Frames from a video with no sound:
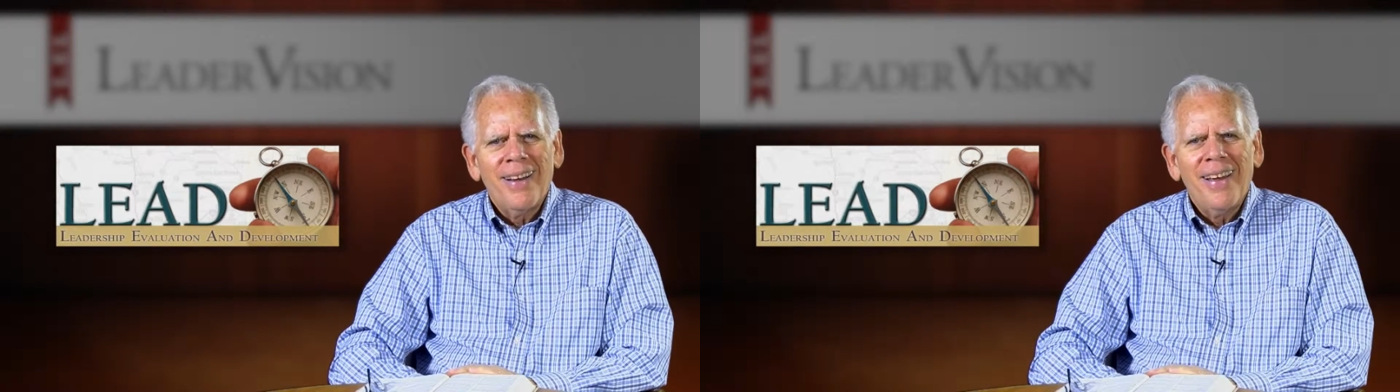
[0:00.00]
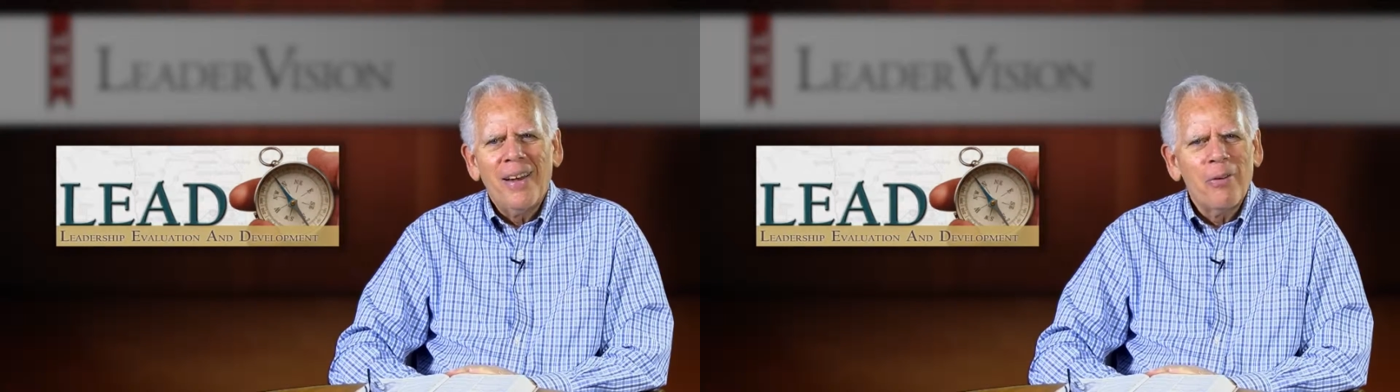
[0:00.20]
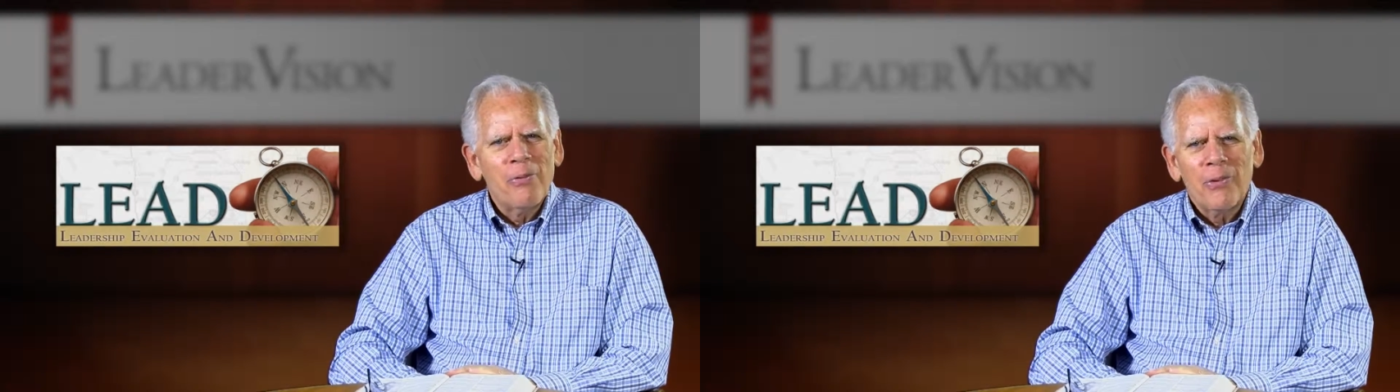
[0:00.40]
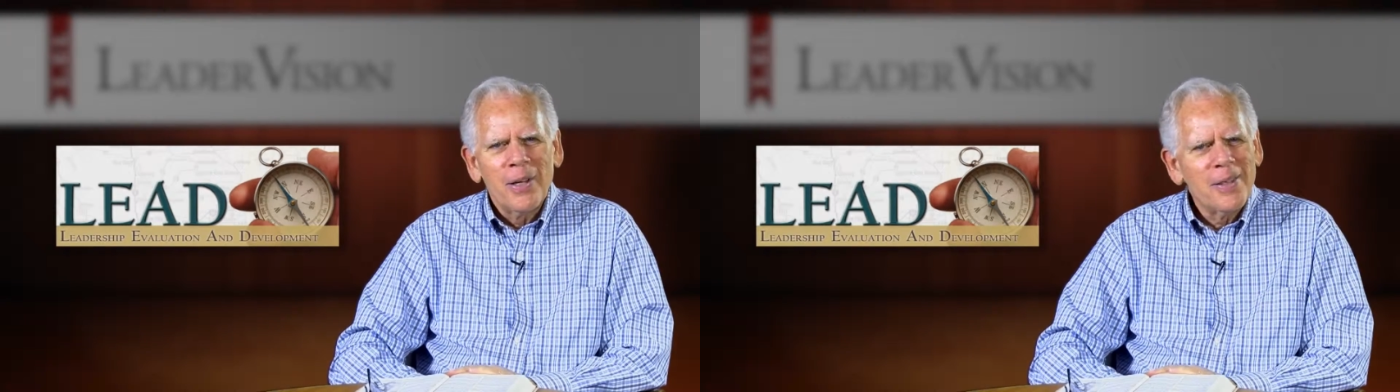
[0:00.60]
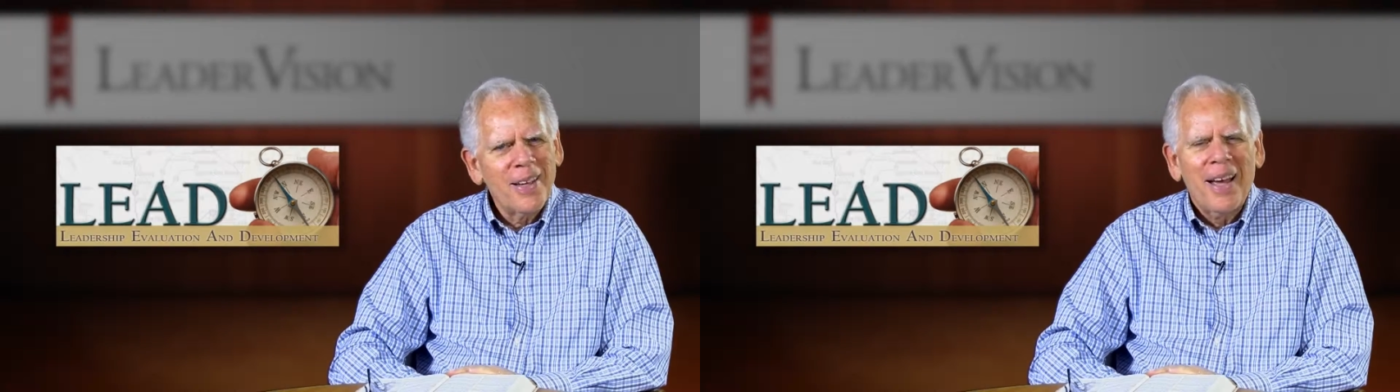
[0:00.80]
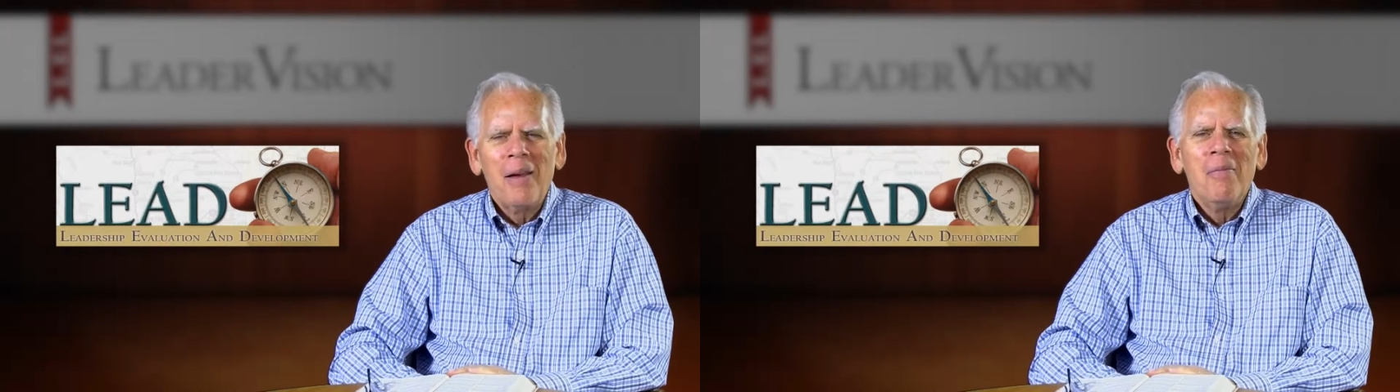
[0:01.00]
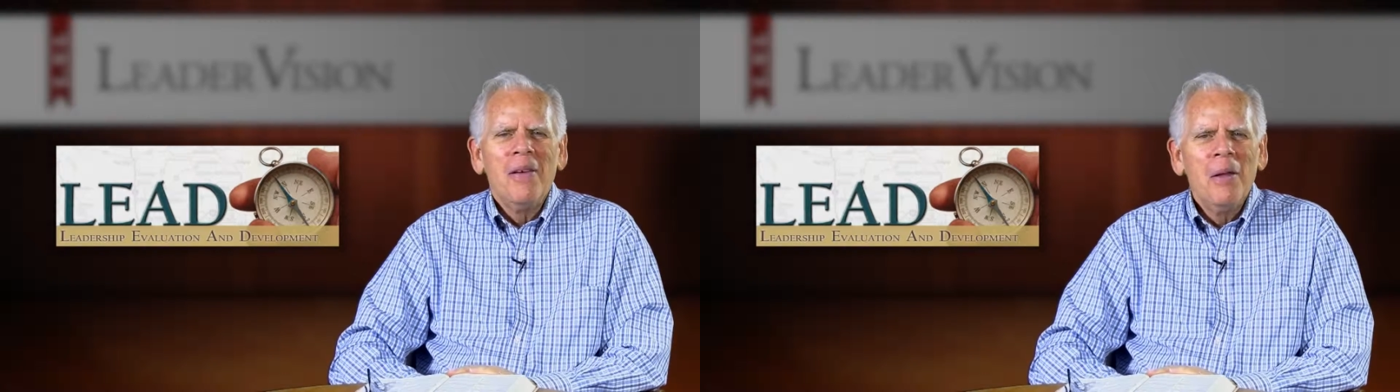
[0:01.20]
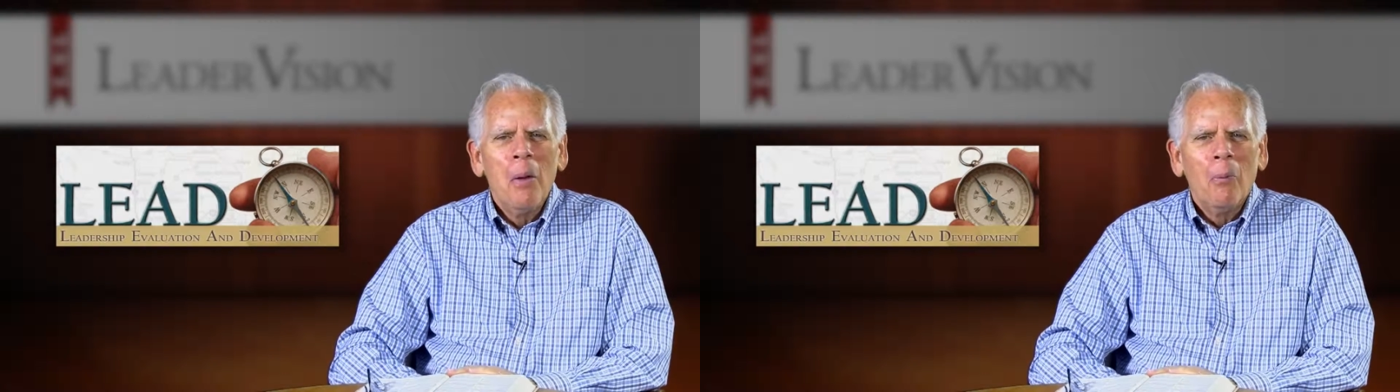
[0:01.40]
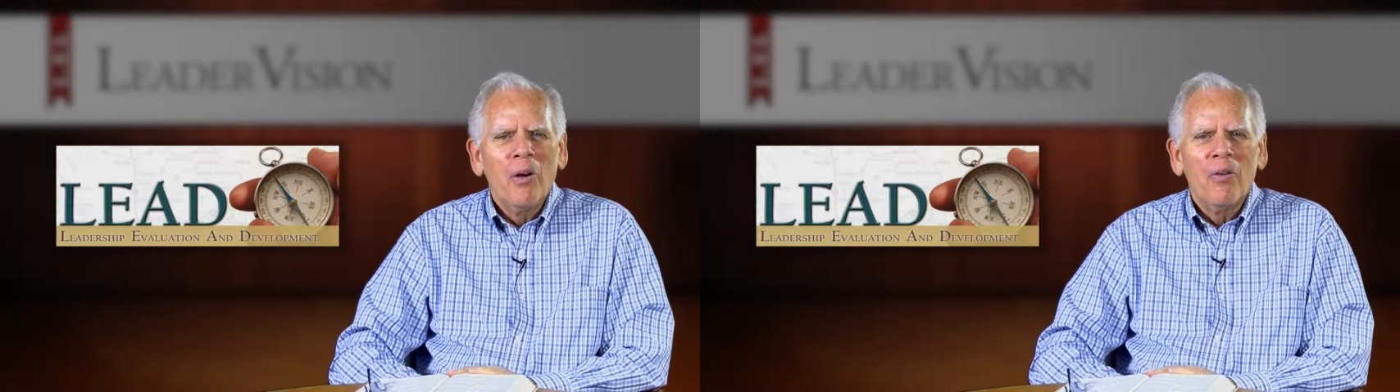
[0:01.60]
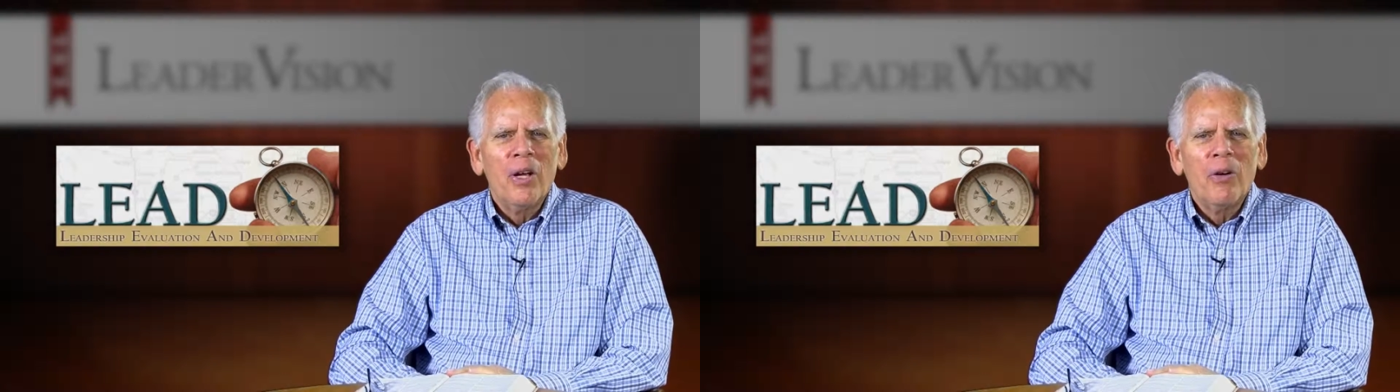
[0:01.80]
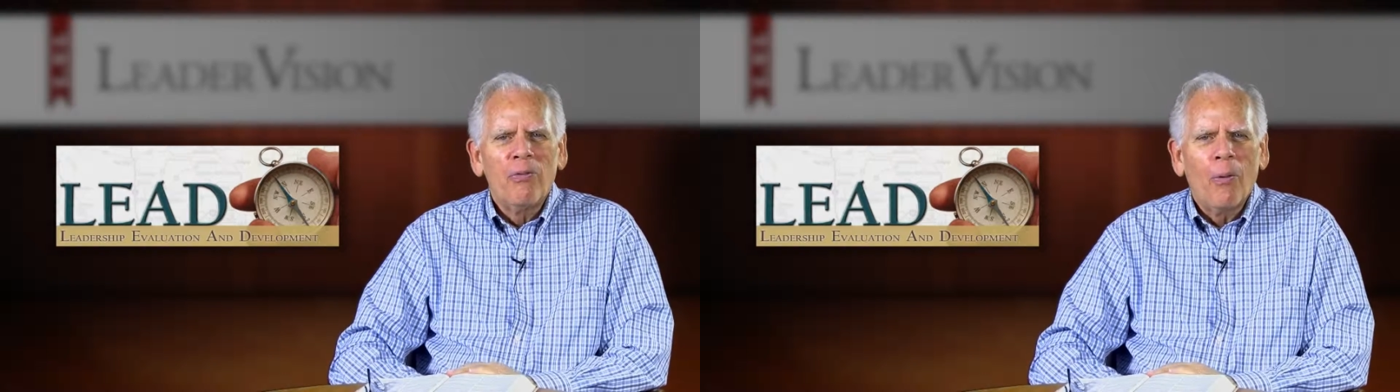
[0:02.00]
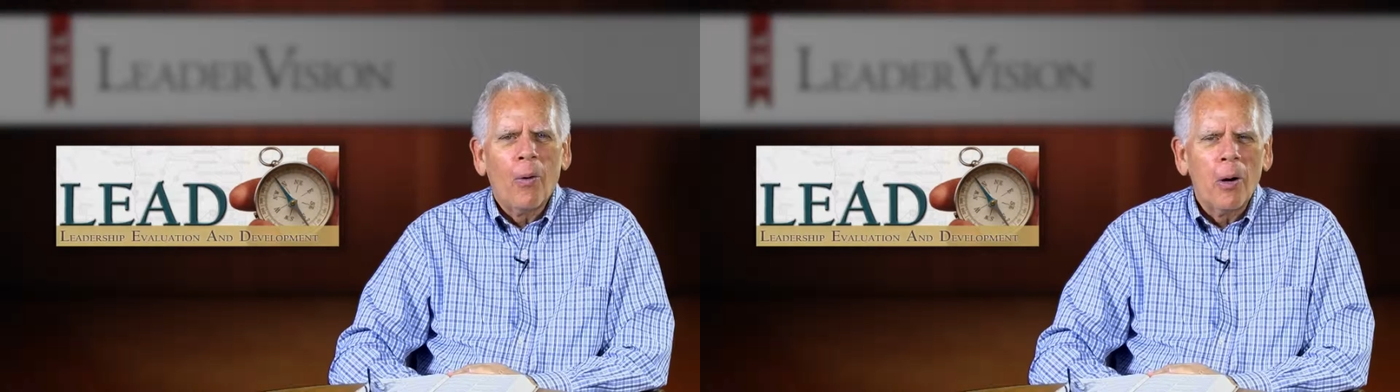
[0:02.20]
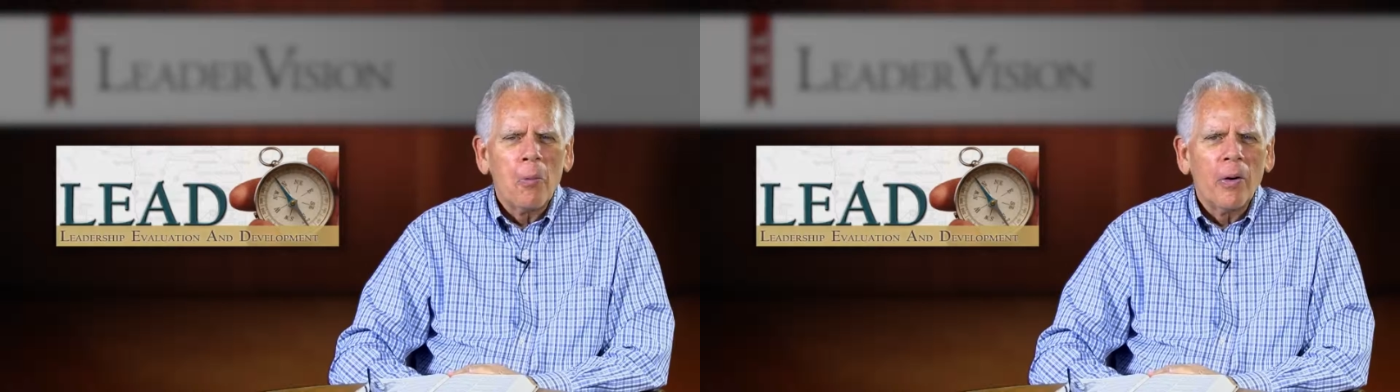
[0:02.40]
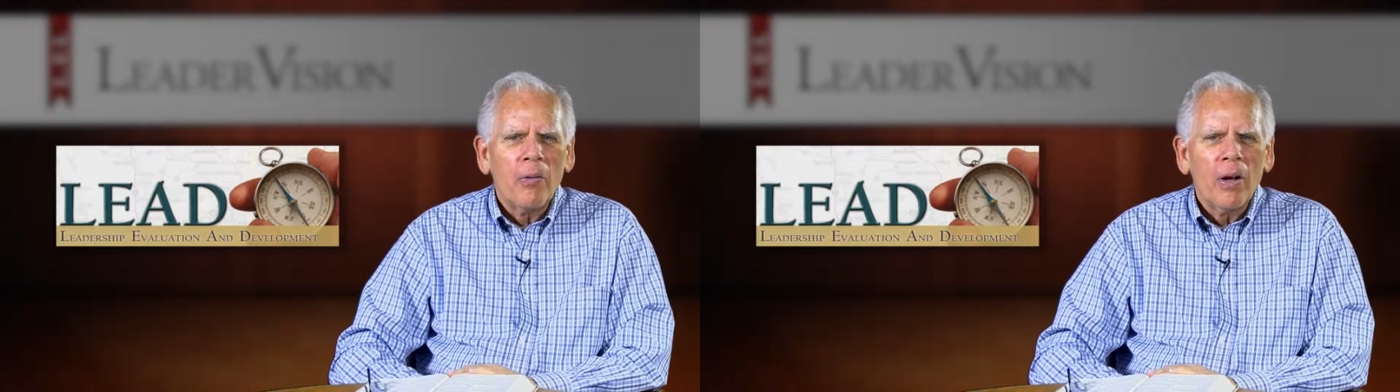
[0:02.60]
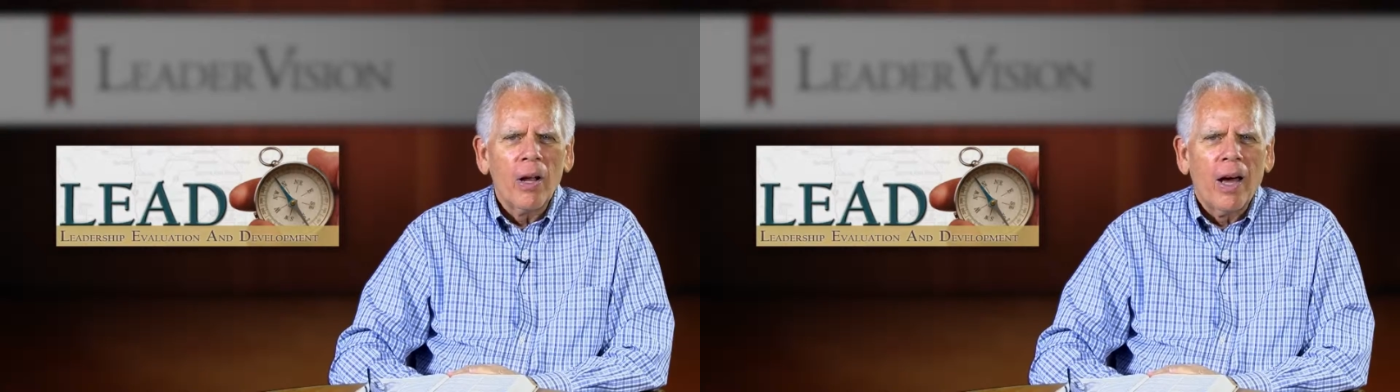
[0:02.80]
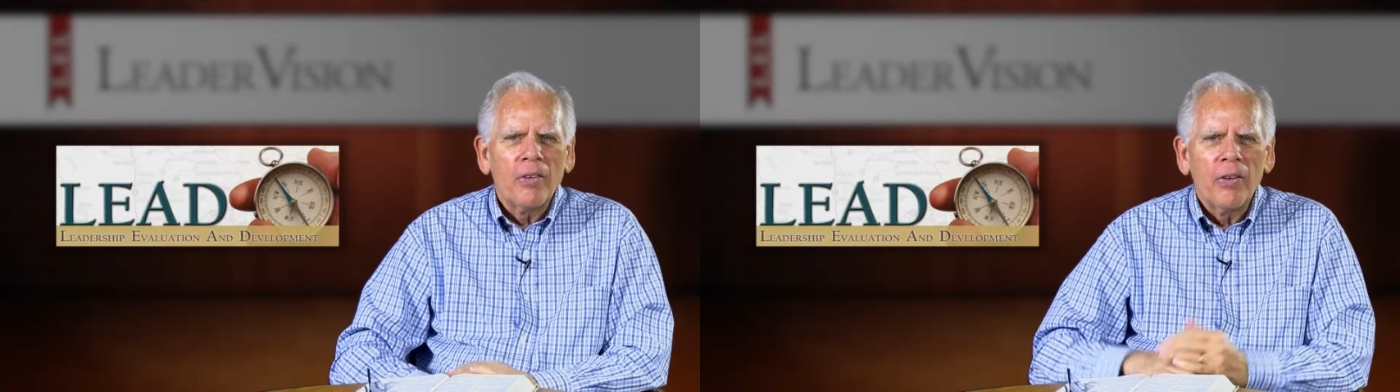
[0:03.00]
every time we read a form, we realize,